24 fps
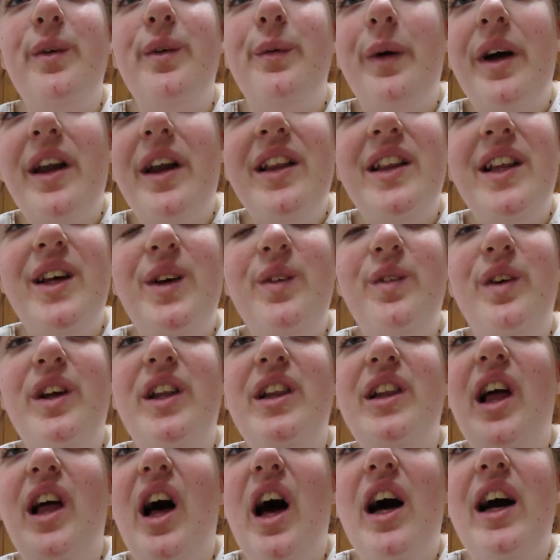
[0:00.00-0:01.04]
you want to live a
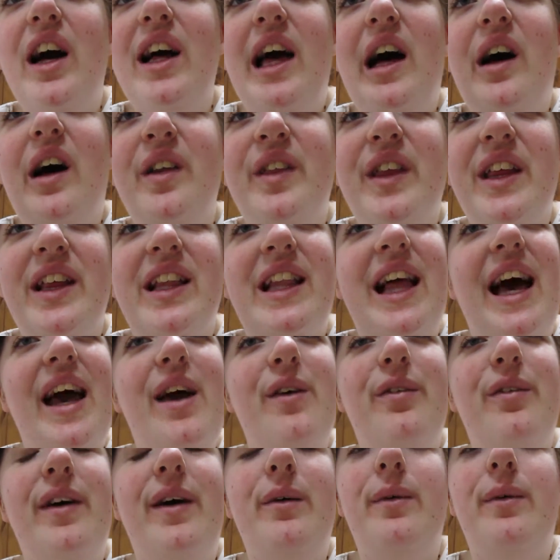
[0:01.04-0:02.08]
long, healthy
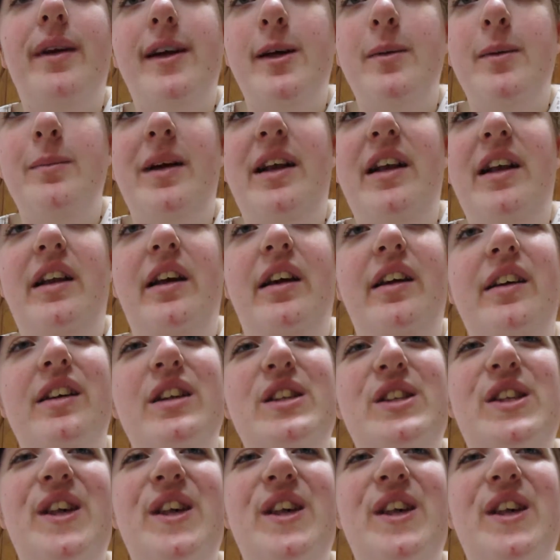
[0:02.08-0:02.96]
life, I recommend it.